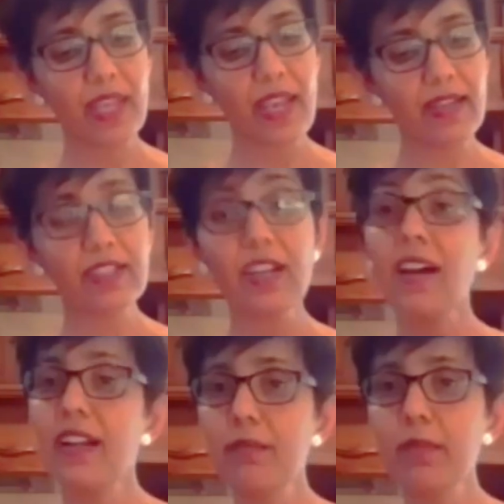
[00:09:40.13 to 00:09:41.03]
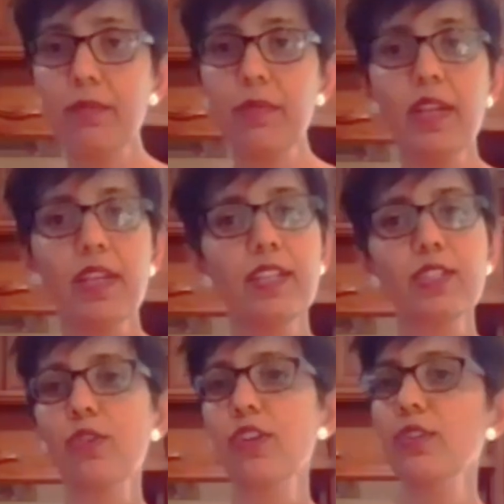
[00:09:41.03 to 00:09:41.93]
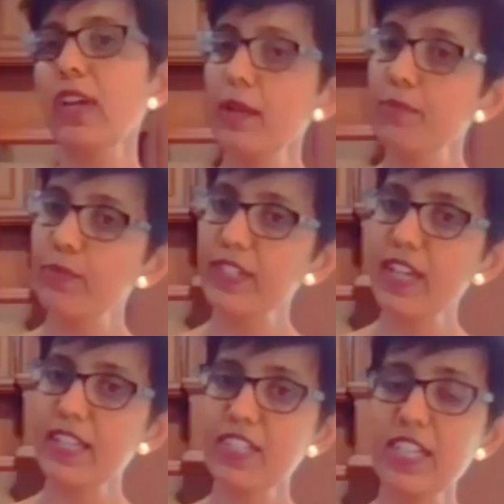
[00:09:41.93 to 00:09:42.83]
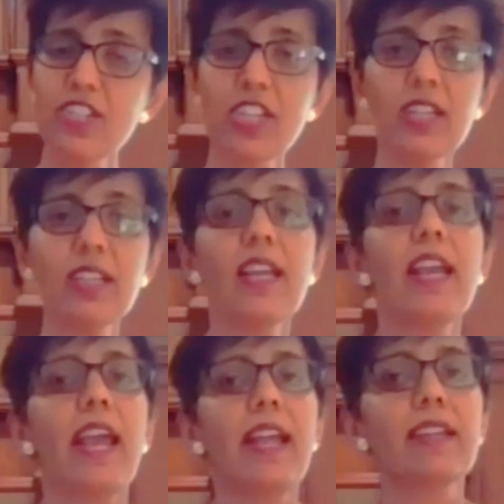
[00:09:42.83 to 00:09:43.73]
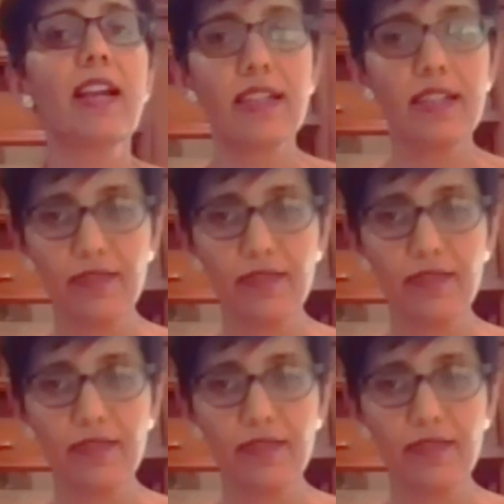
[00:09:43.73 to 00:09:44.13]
and cardamom is going to help with digestion and kind